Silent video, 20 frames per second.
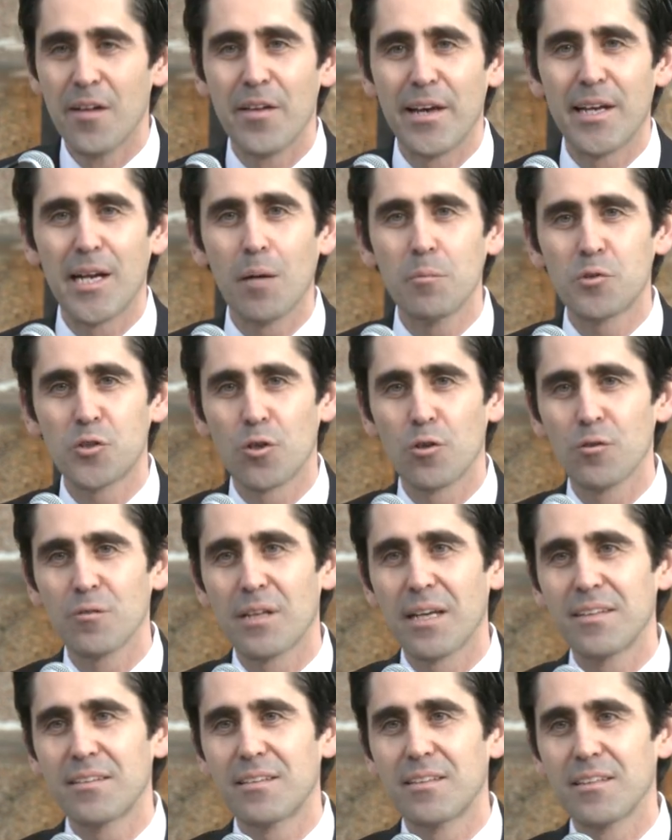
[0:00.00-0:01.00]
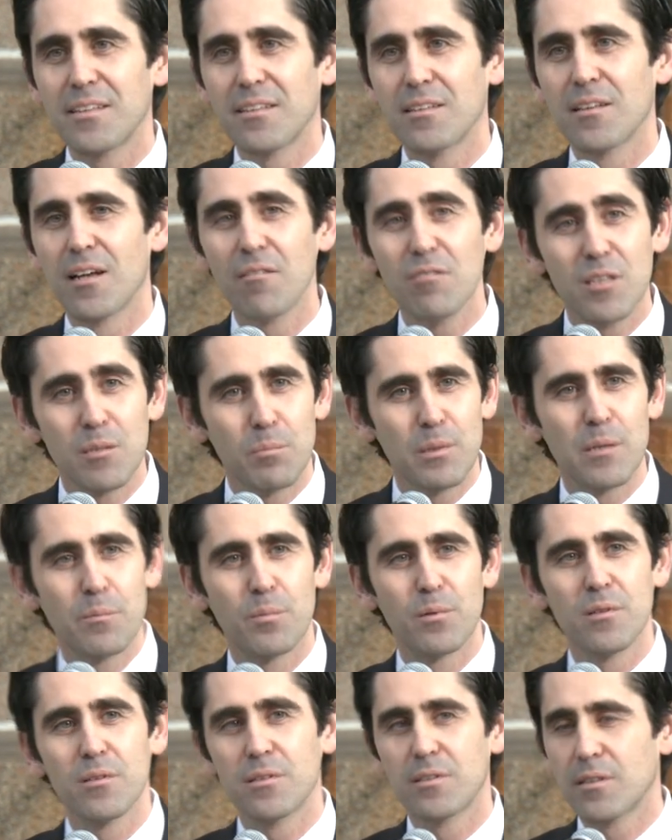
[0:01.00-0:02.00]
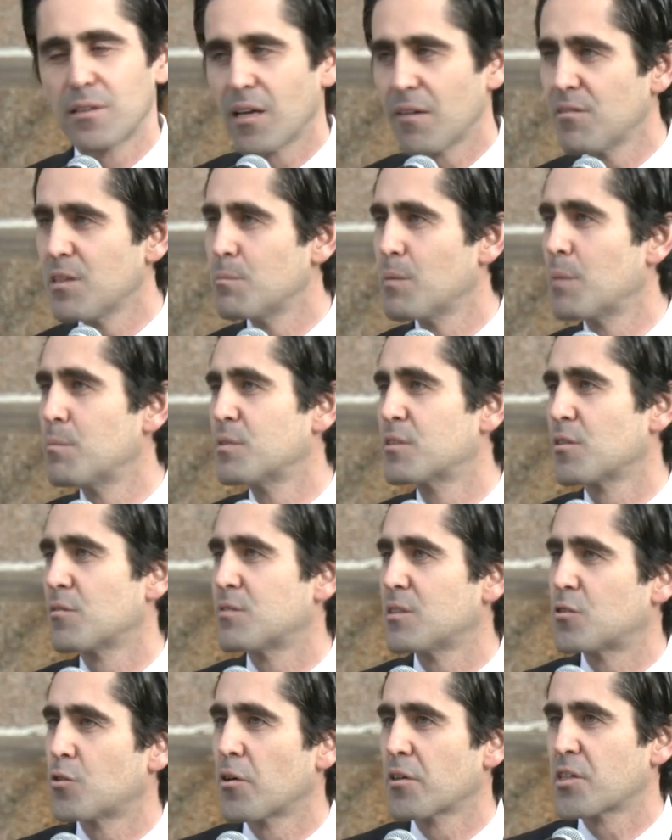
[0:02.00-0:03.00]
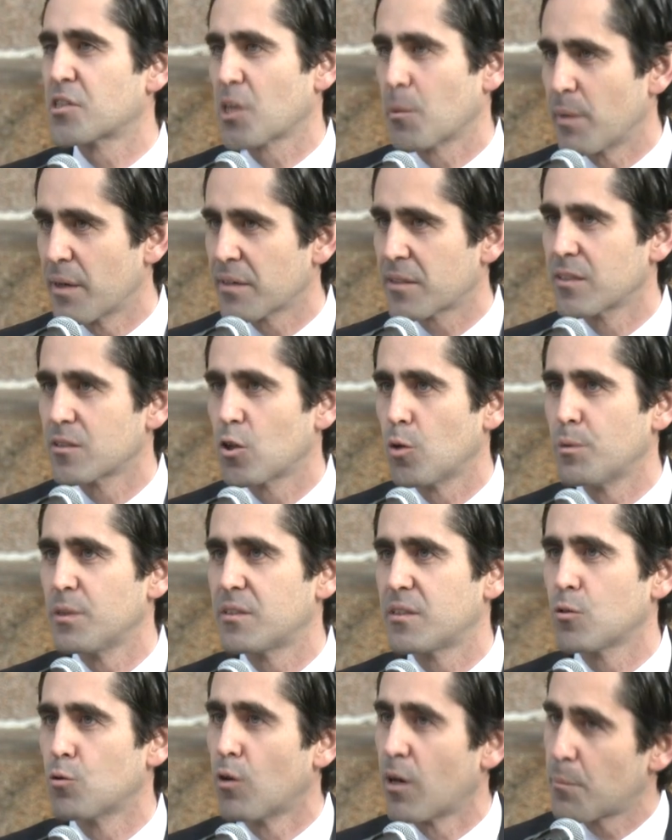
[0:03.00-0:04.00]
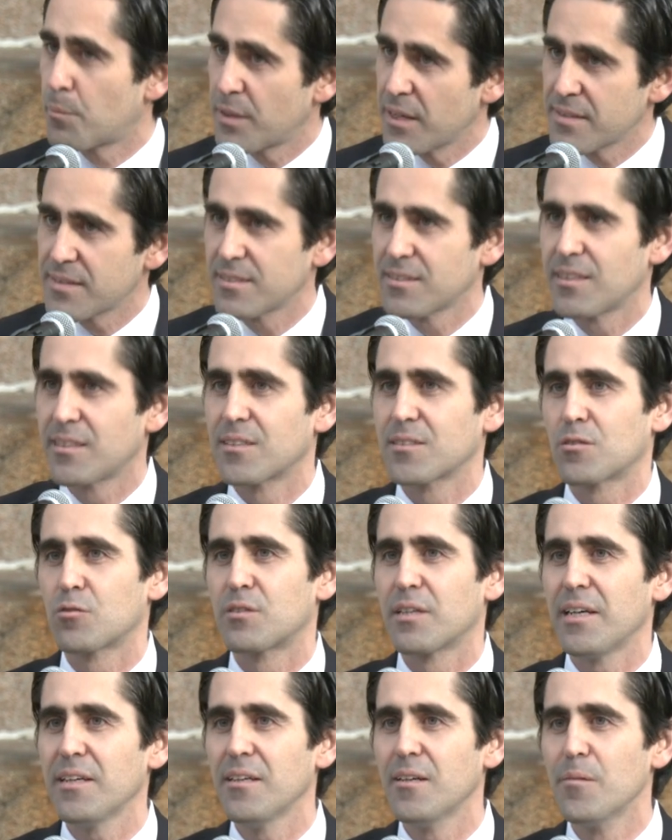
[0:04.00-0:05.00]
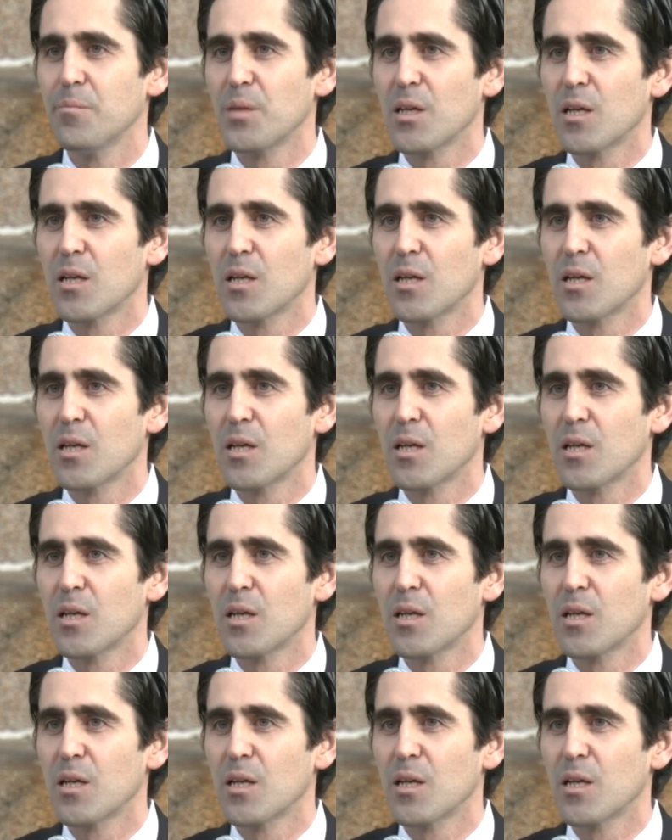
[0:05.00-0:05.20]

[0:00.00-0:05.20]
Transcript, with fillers: And I'm sure that the lovely people, the lovely members of the Turkish American community who are present here today,